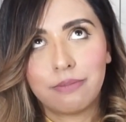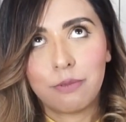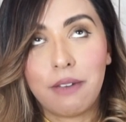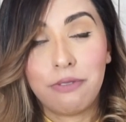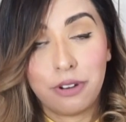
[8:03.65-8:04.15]

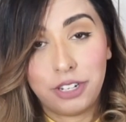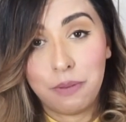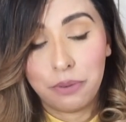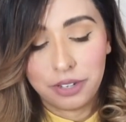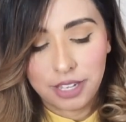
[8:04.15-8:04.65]
we
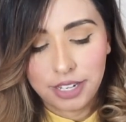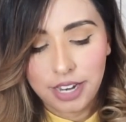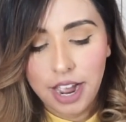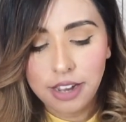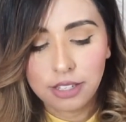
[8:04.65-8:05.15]
13%
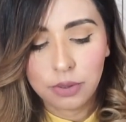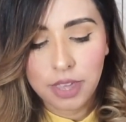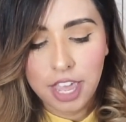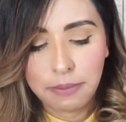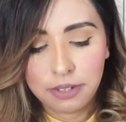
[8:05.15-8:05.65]
tax, so it
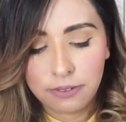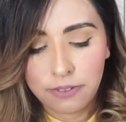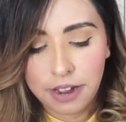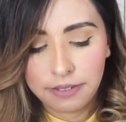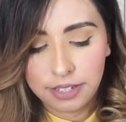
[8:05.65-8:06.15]
came to
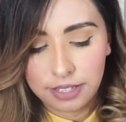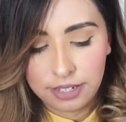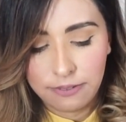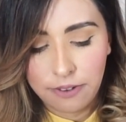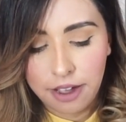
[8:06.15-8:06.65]

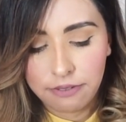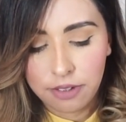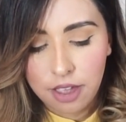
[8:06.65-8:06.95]
$565,